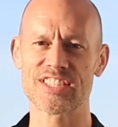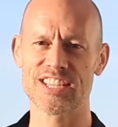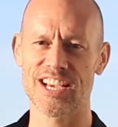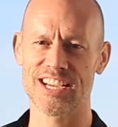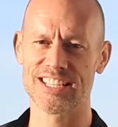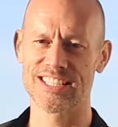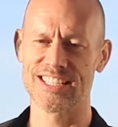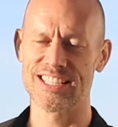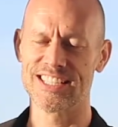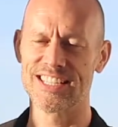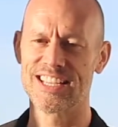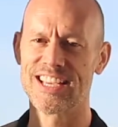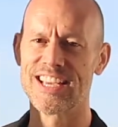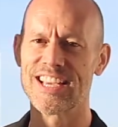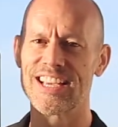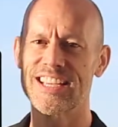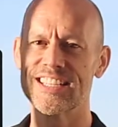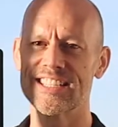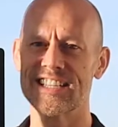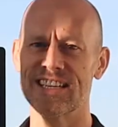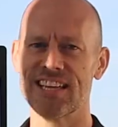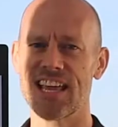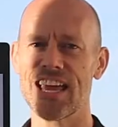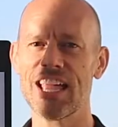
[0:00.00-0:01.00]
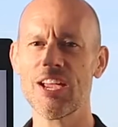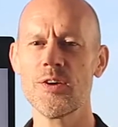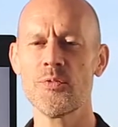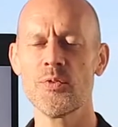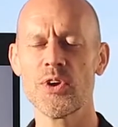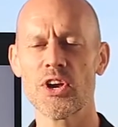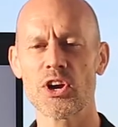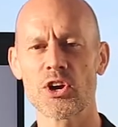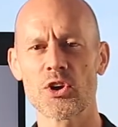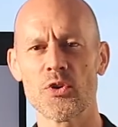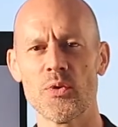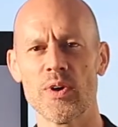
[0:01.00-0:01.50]
Sugden. Today
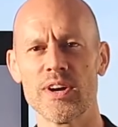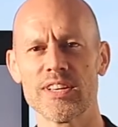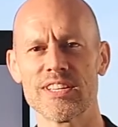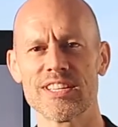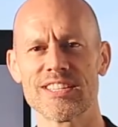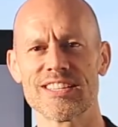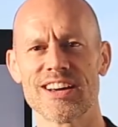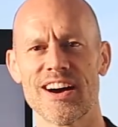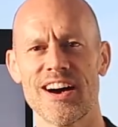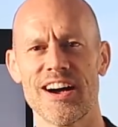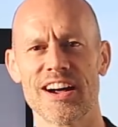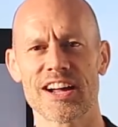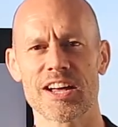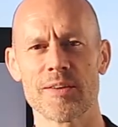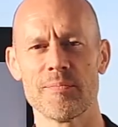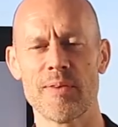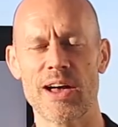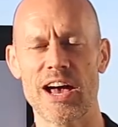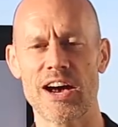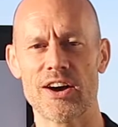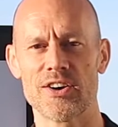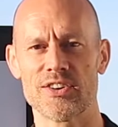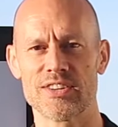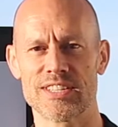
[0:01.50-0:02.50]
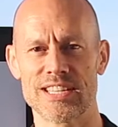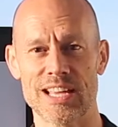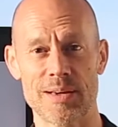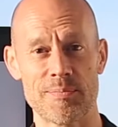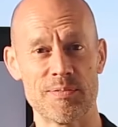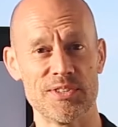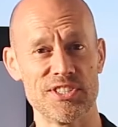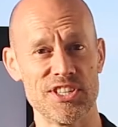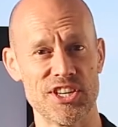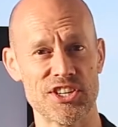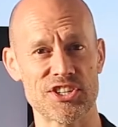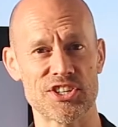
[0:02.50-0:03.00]
we are going to talk about
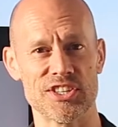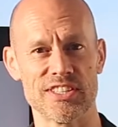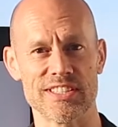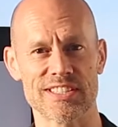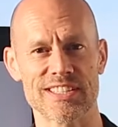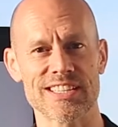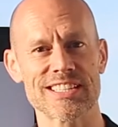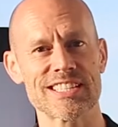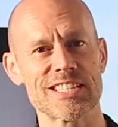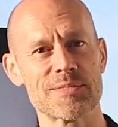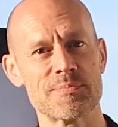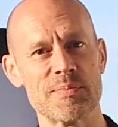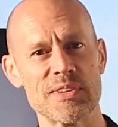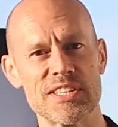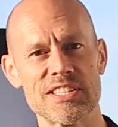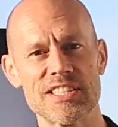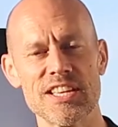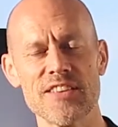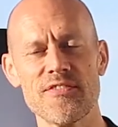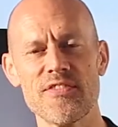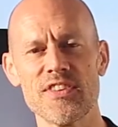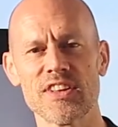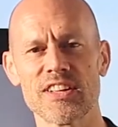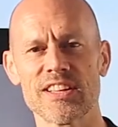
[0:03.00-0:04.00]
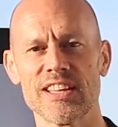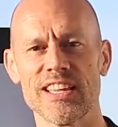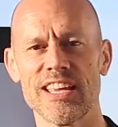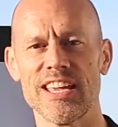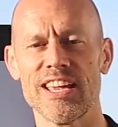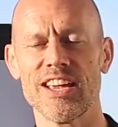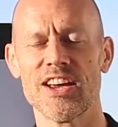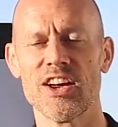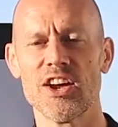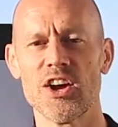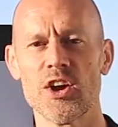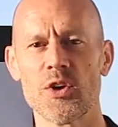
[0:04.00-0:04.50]
depositions.
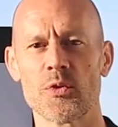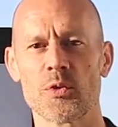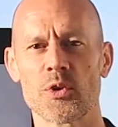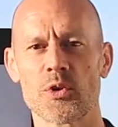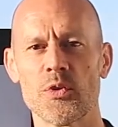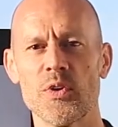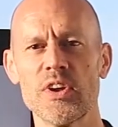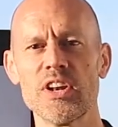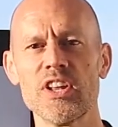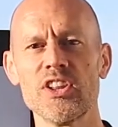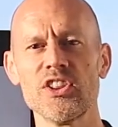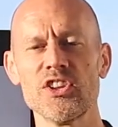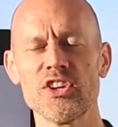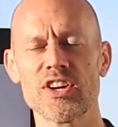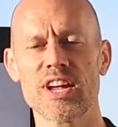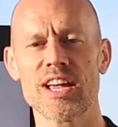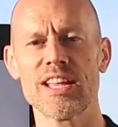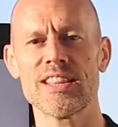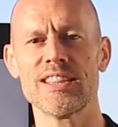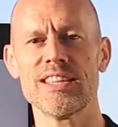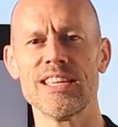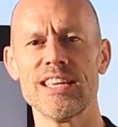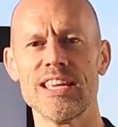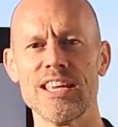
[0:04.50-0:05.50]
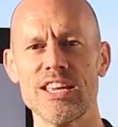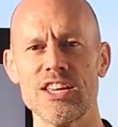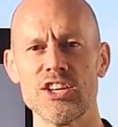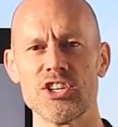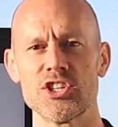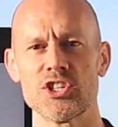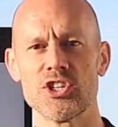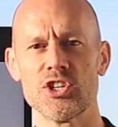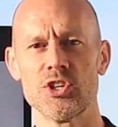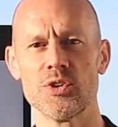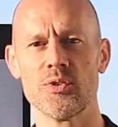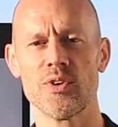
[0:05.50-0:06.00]
Specifically, we're going to look at the
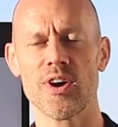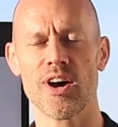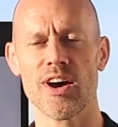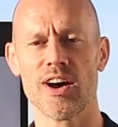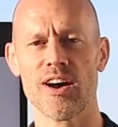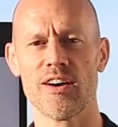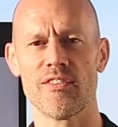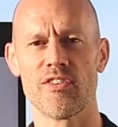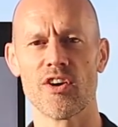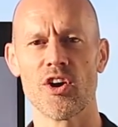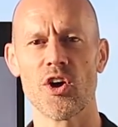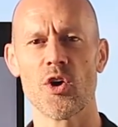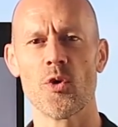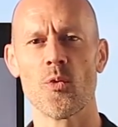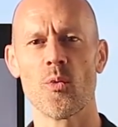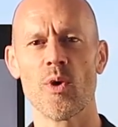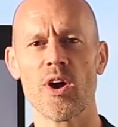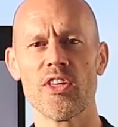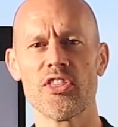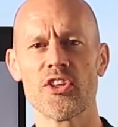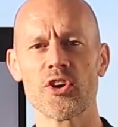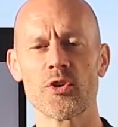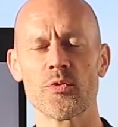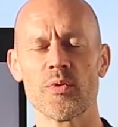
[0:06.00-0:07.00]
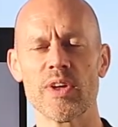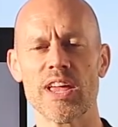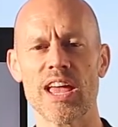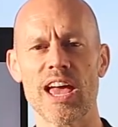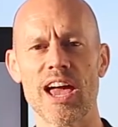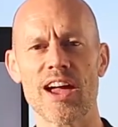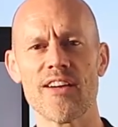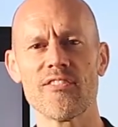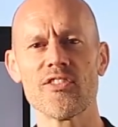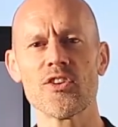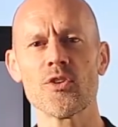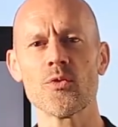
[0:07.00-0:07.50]
issue of whether we
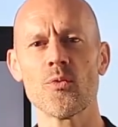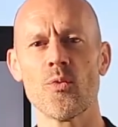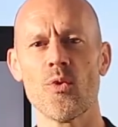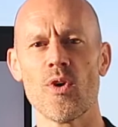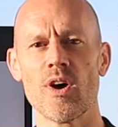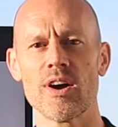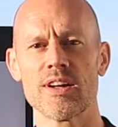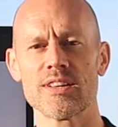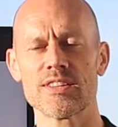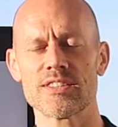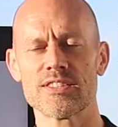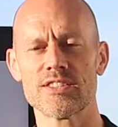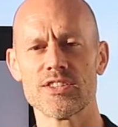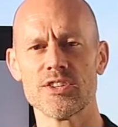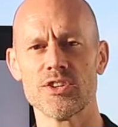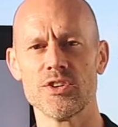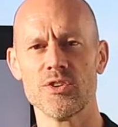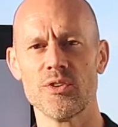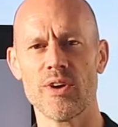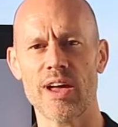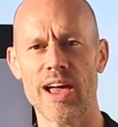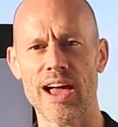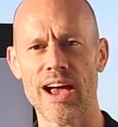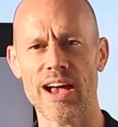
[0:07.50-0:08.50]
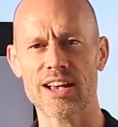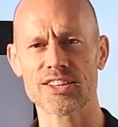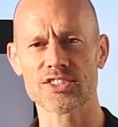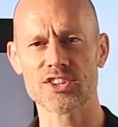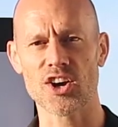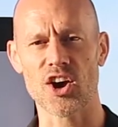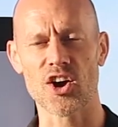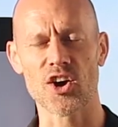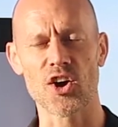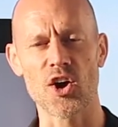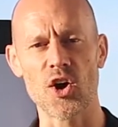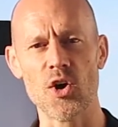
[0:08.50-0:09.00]
ever want to ask
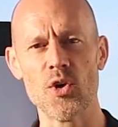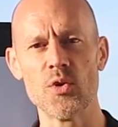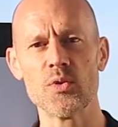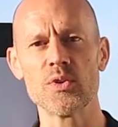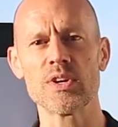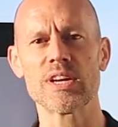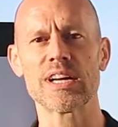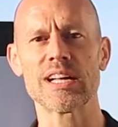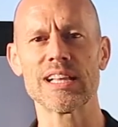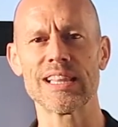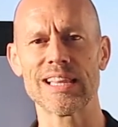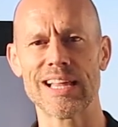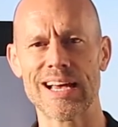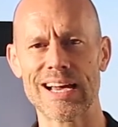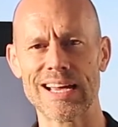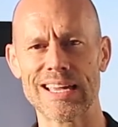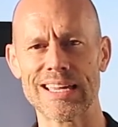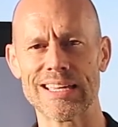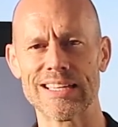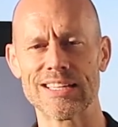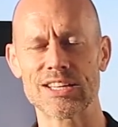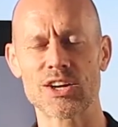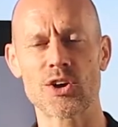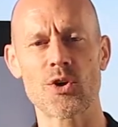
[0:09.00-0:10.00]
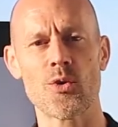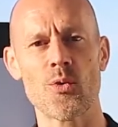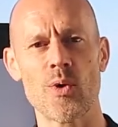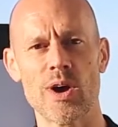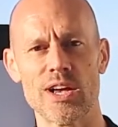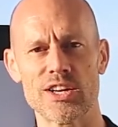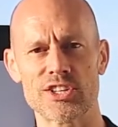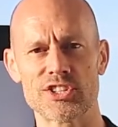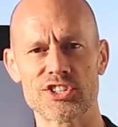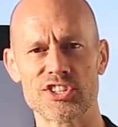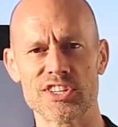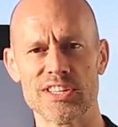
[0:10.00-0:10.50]
our own client
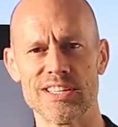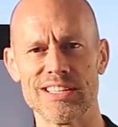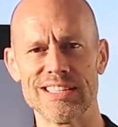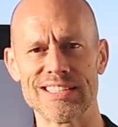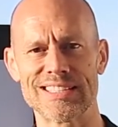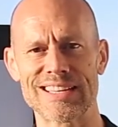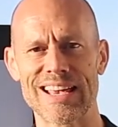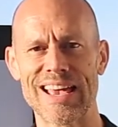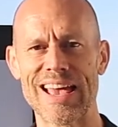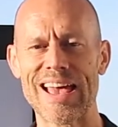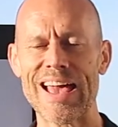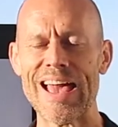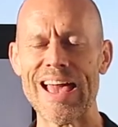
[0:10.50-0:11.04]
questions